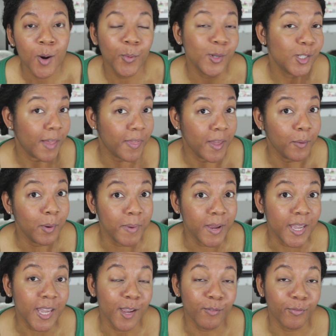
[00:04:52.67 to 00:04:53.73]
which I think would be
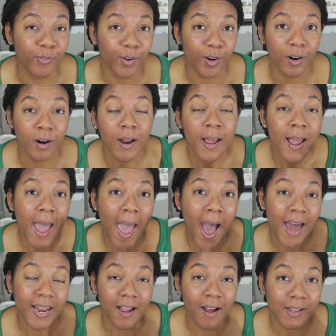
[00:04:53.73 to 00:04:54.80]
cute for
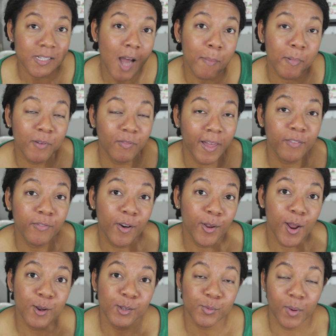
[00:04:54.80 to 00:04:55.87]
adding on top of like
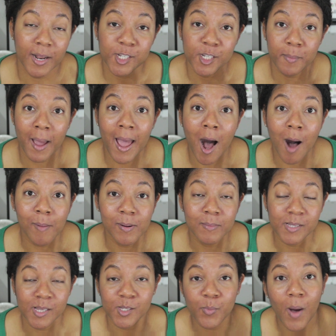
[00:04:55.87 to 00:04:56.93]
photos when I do my
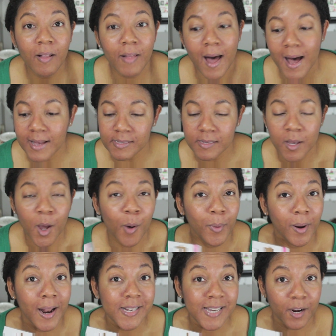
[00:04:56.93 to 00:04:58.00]
albums, as well as
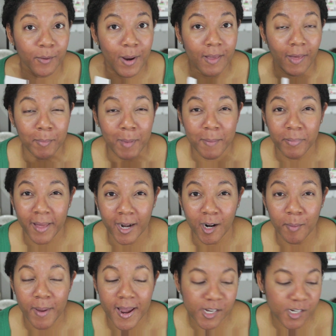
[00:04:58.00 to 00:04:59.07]
when I decorate like my
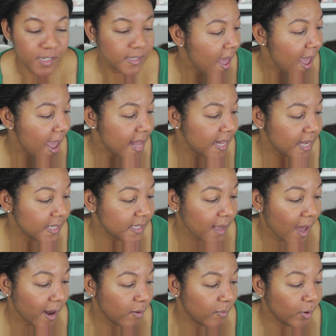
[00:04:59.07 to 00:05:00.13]
planner pages. And it's
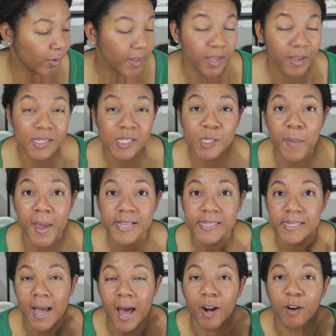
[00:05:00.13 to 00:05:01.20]
got a really good
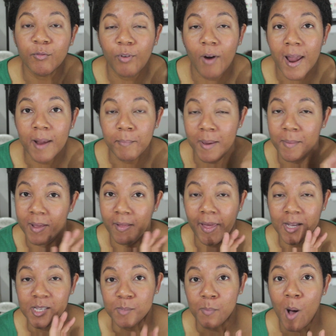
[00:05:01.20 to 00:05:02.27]
space to kind of write maybe
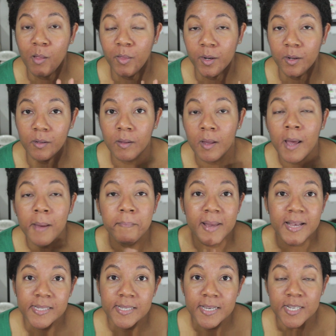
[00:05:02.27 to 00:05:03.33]
like a small little
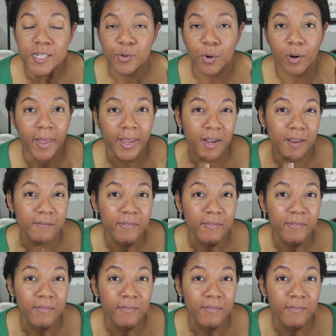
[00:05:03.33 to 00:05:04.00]
message or like an